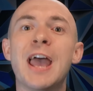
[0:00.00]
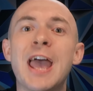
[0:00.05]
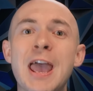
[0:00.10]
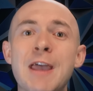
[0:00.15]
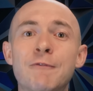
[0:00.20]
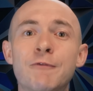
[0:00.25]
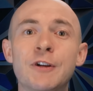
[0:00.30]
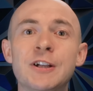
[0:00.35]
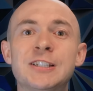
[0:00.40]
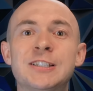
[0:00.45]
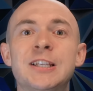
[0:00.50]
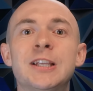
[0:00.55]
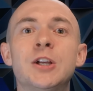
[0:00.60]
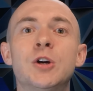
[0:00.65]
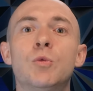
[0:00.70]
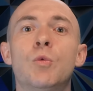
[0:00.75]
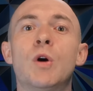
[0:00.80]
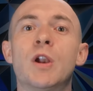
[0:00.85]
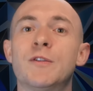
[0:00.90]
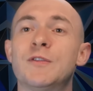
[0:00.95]
every
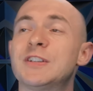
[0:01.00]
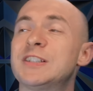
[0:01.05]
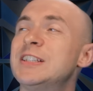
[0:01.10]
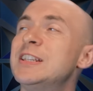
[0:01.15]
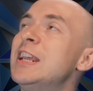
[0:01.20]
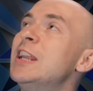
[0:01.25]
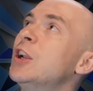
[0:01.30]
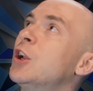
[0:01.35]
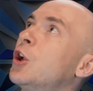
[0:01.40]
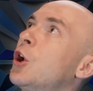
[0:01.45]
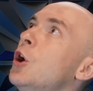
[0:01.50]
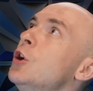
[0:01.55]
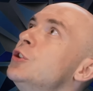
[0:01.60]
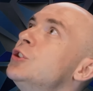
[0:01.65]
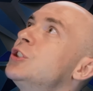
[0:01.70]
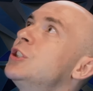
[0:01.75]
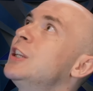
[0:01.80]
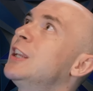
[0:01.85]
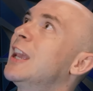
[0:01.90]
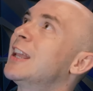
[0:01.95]
single one of us need a
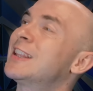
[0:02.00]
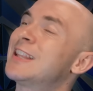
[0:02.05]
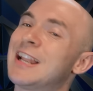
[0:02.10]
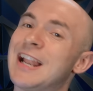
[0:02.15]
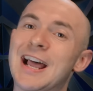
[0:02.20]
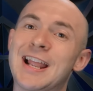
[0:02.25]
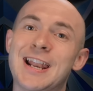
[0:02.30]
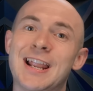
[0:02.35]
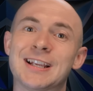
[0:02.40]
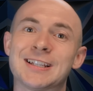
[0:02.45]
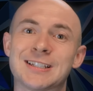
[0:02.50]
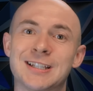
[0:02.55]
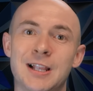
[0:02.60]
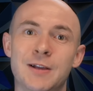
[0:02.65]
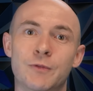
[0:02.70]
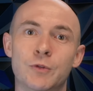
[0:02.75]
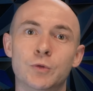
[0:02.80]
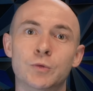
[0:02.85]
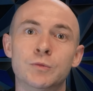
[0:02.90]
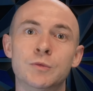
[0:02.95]
coach to get to that next
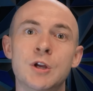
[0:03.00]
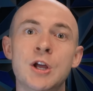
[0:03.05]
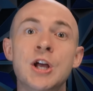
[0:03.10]
level.